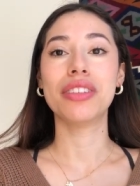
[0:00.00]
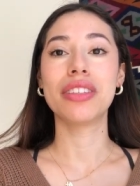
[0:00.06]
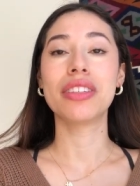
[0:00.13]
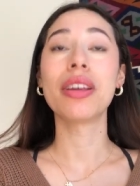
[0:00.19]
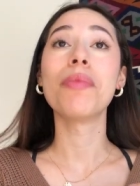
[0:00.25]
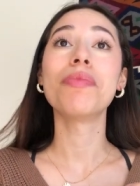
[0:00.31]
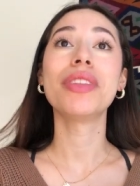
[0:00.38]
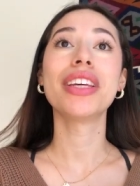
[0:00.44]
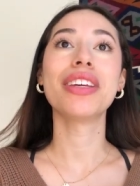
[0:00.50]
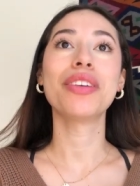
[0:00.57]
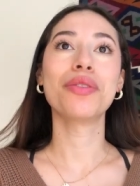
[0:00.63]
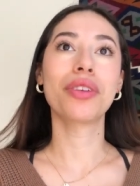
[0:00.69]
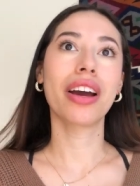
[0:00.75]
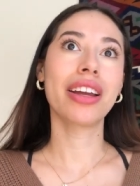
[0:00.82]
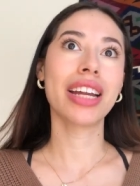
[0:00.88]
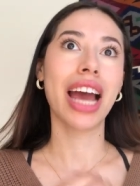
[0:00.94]
is something you
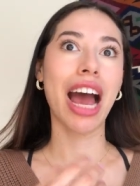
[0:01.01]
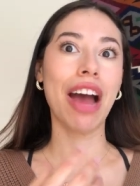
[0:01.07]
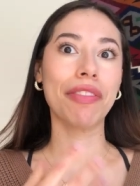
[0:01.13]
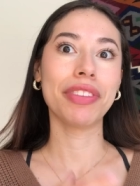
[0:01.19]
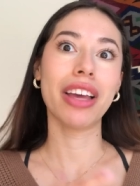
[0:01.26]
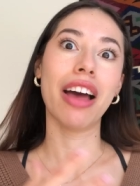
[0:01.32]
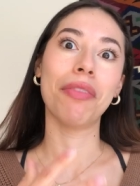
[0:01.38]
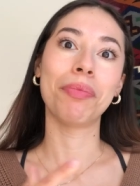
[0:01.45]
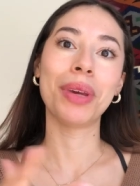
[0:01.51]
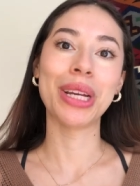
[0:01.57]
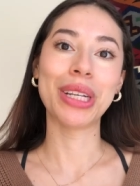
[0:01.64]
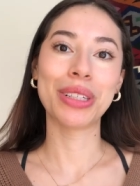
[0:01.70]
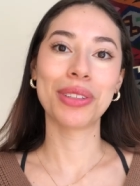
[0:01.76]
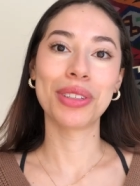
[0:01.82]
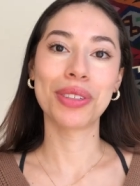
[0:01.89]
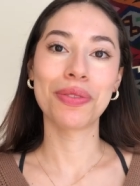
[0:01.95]
kind of have to have
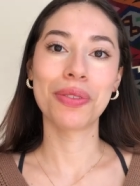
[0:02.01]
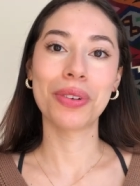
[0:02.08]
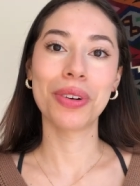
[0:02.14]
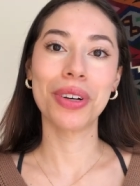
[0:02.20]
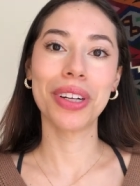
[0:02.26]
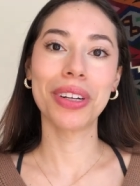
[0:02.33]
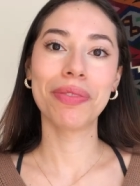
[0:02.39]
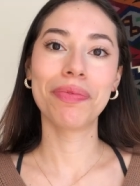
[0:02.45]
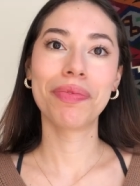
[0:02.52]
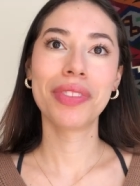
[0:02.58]
patience for.